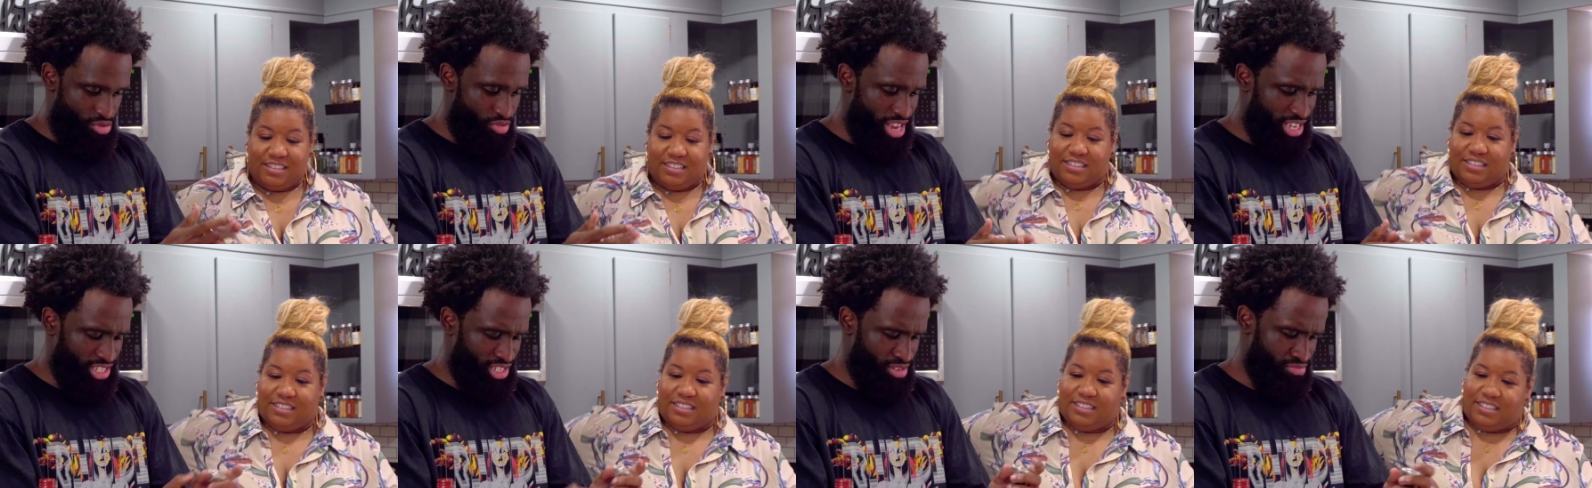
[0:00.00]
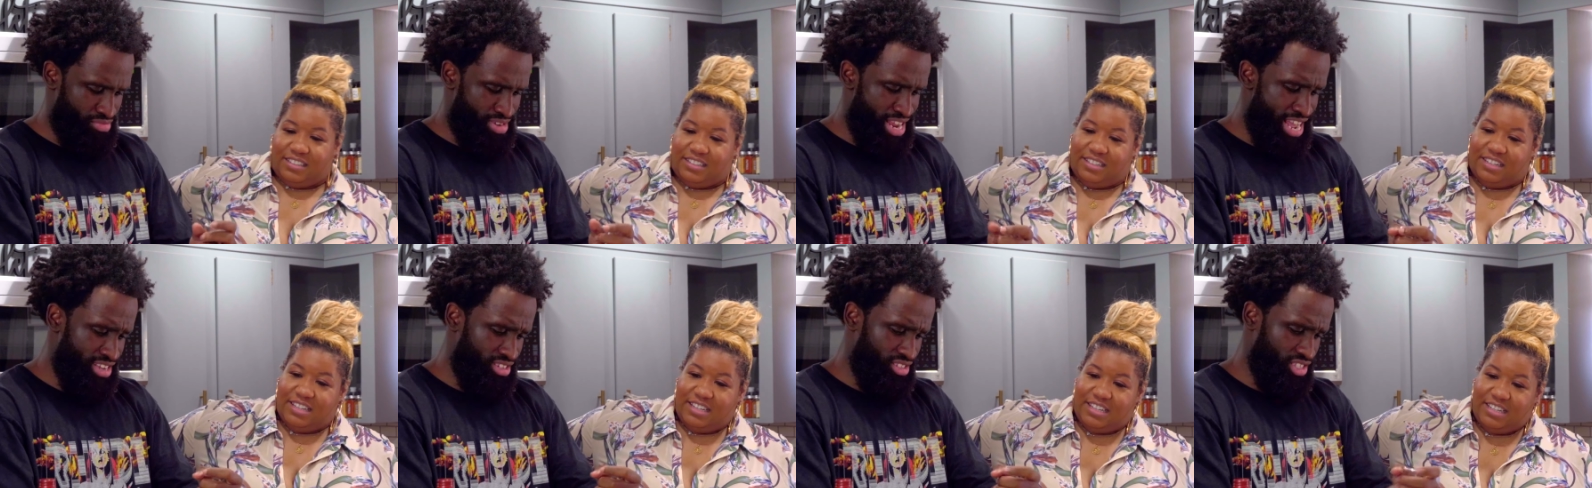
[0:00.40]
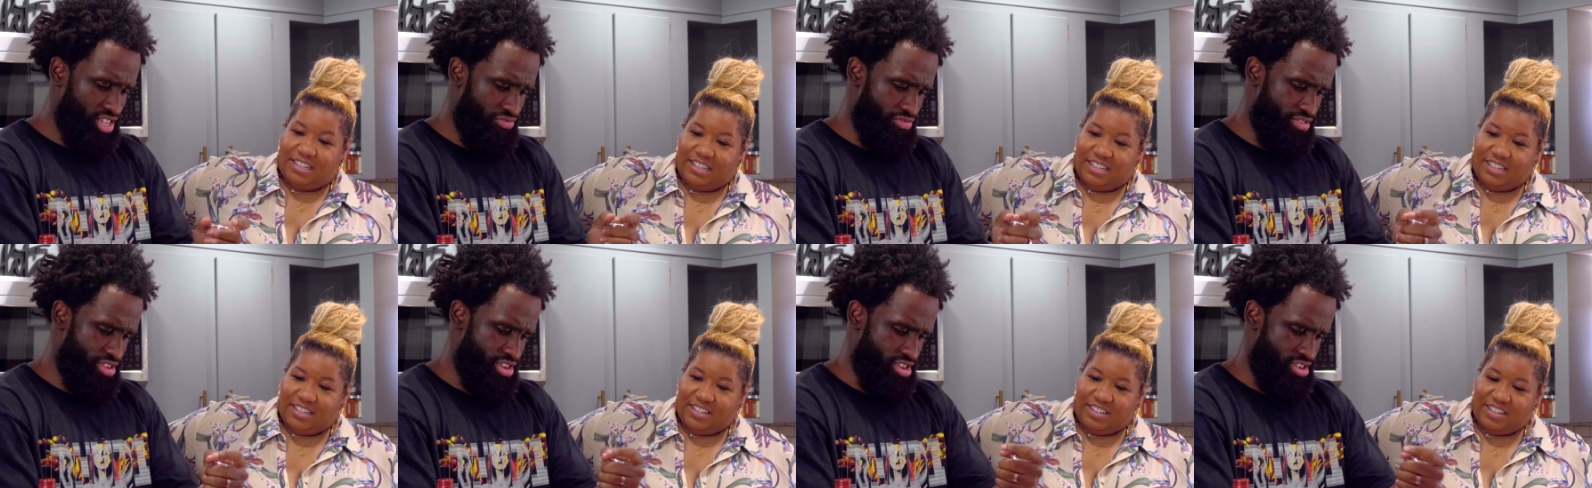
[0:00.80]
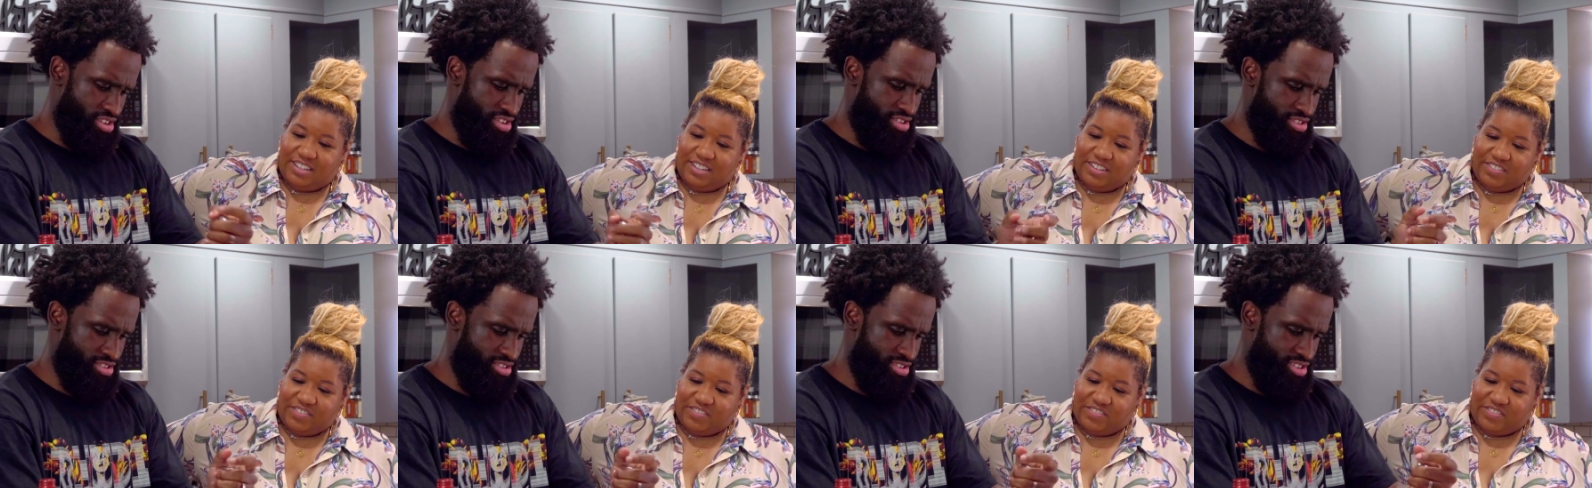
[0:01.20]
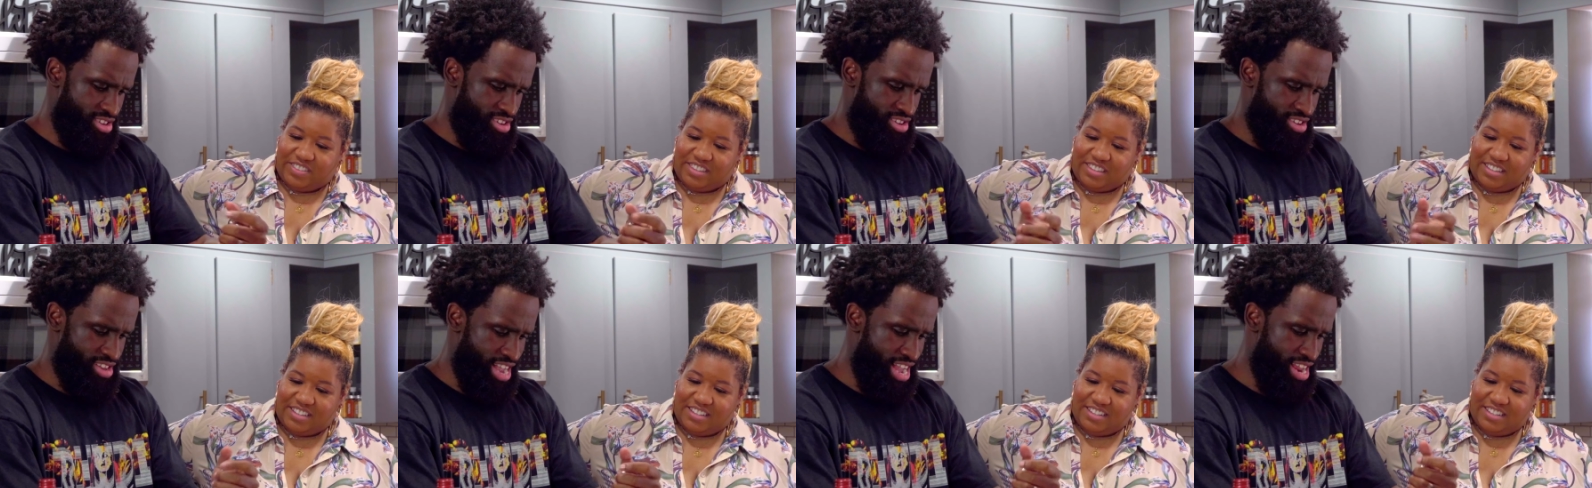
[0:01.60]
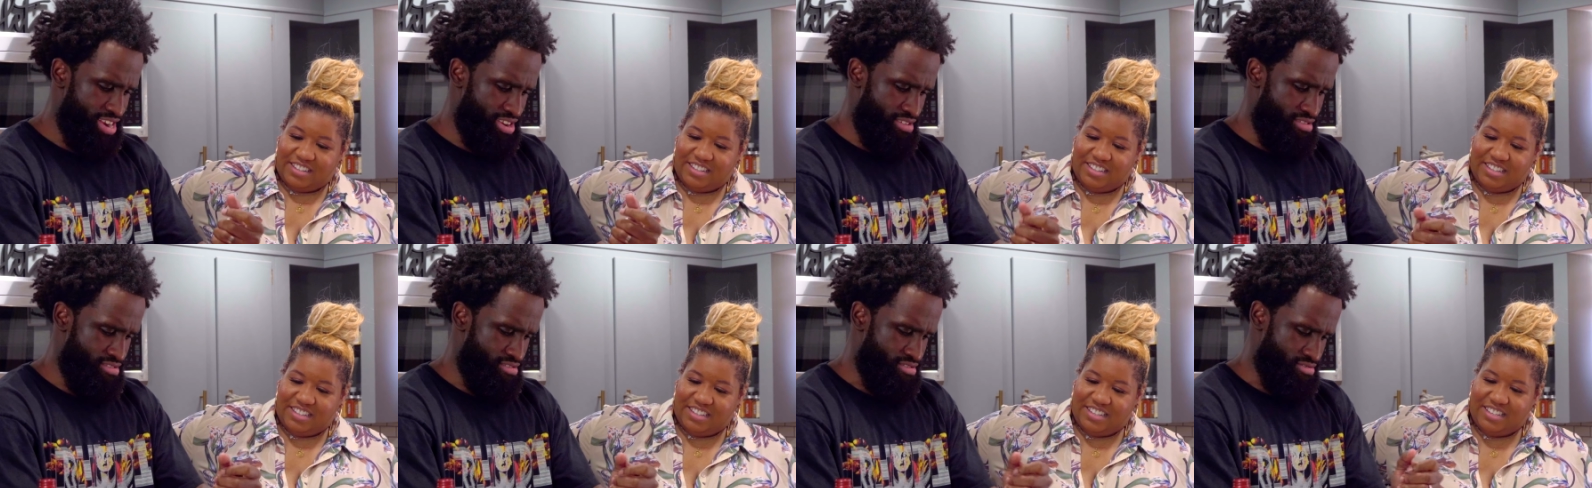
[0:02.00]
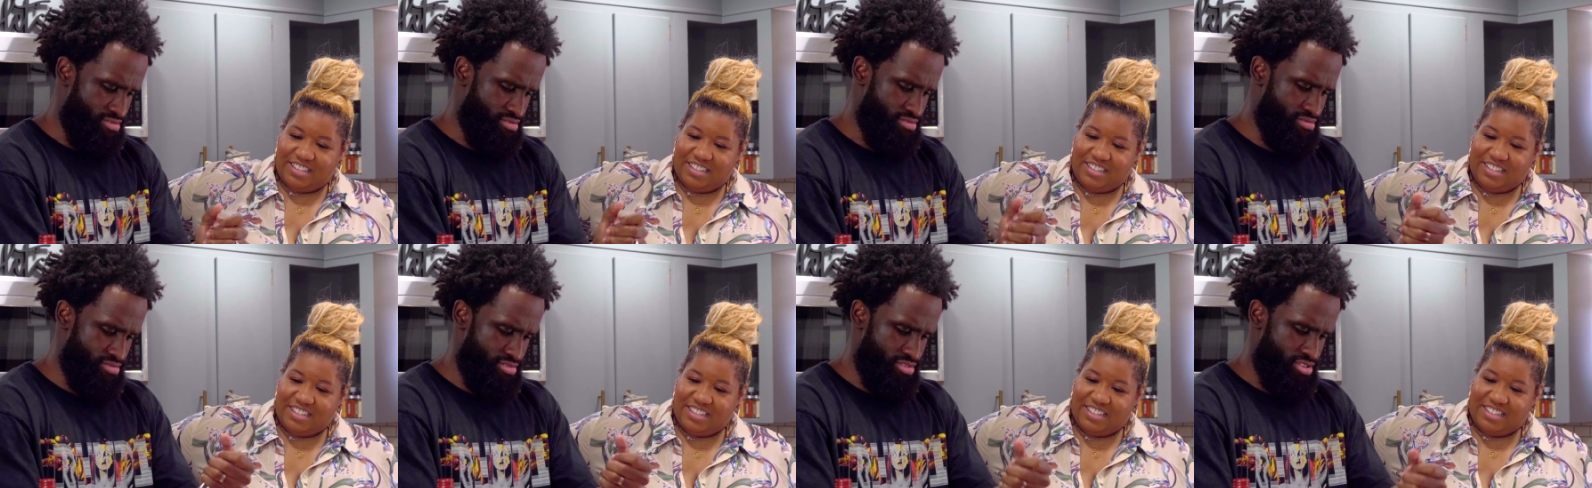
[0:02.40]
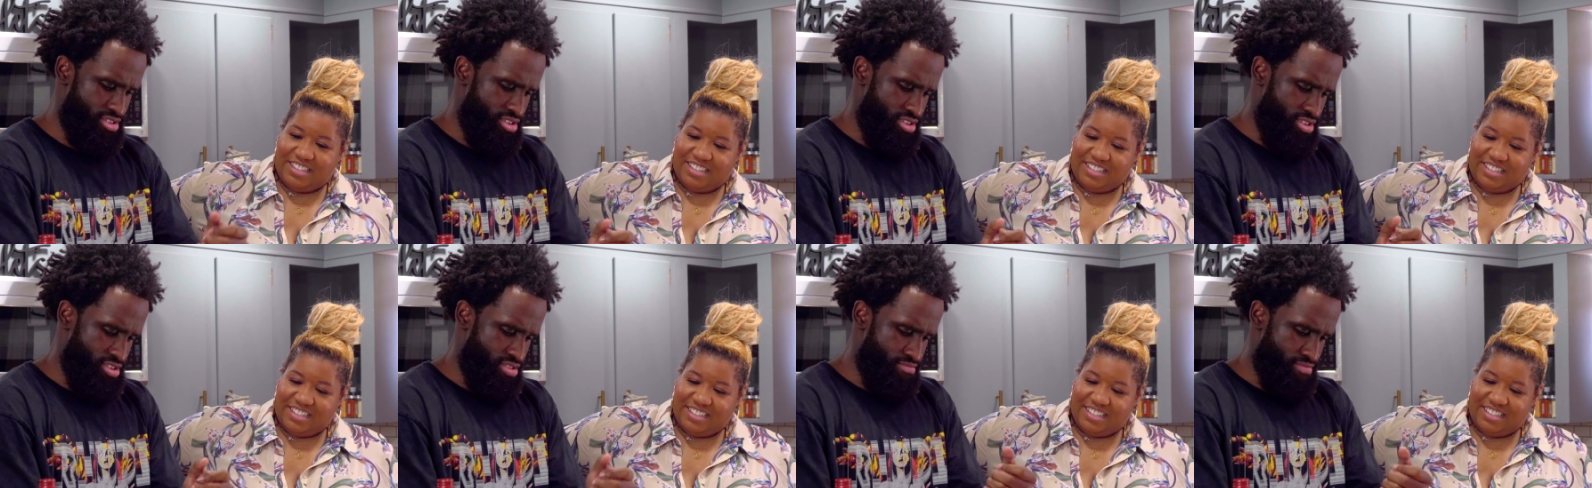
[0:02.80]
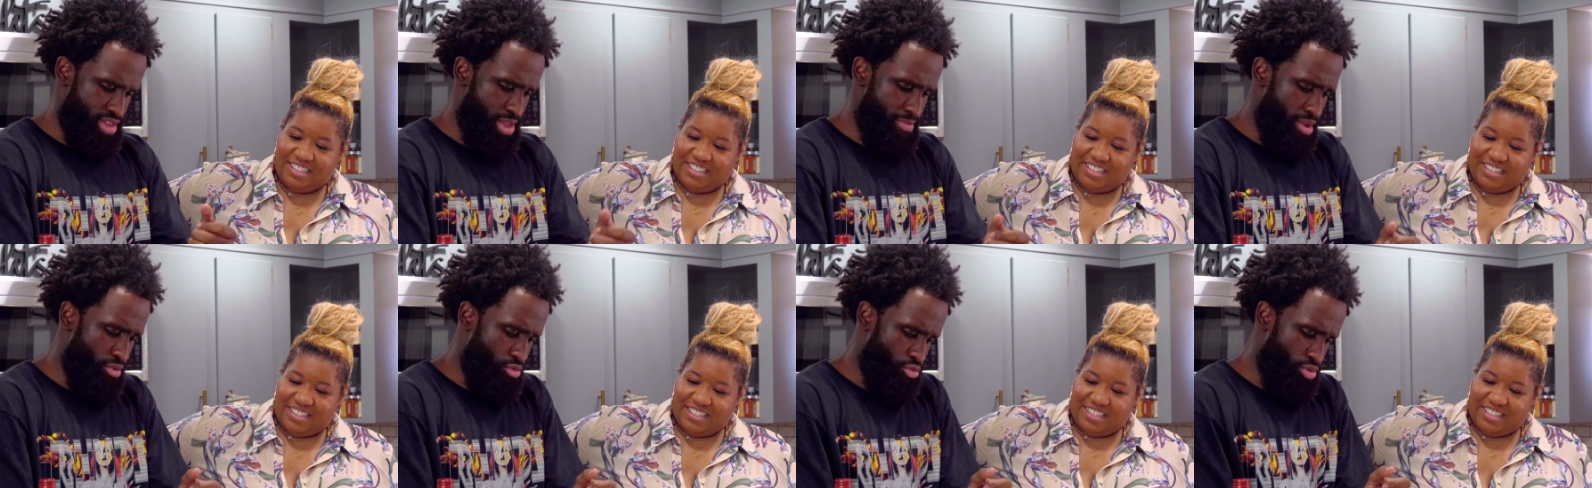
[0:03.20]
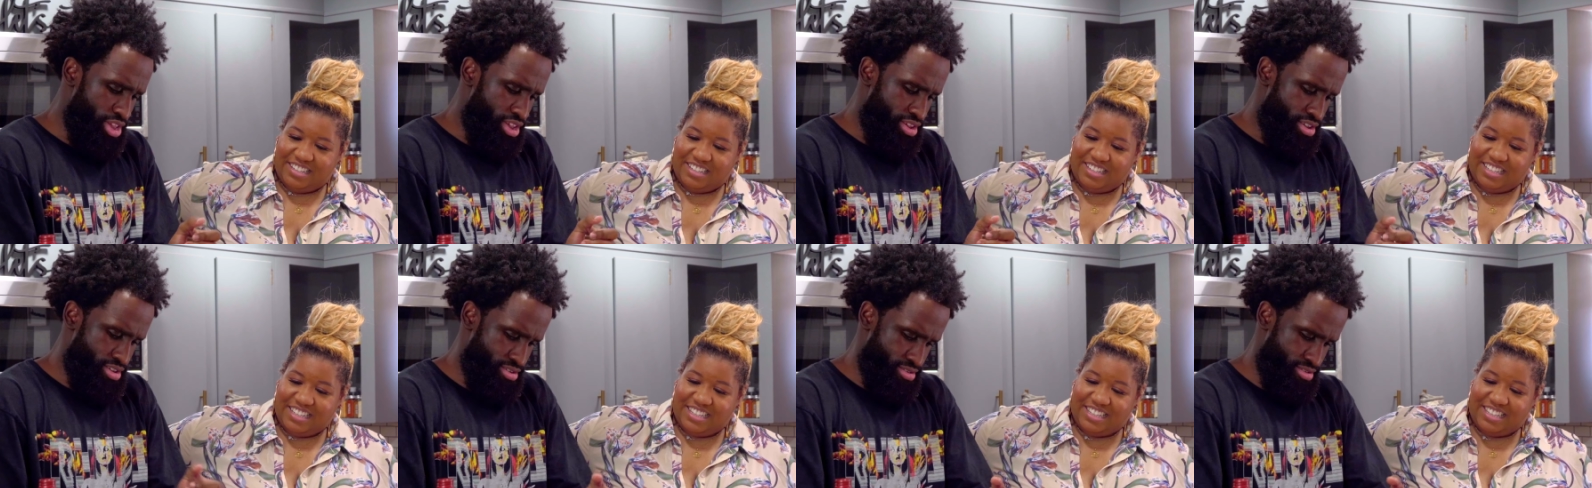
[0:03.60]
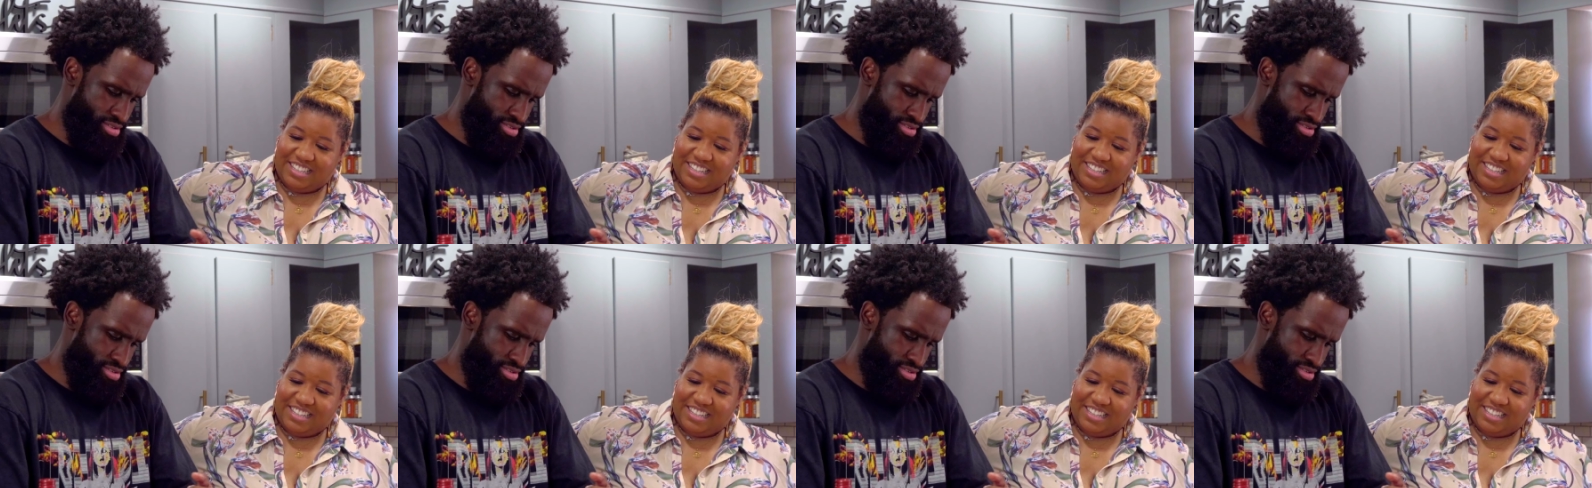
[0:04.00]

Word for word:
Speaker 1: You got some nice stuff in here. God dog. Maybe I'm weak.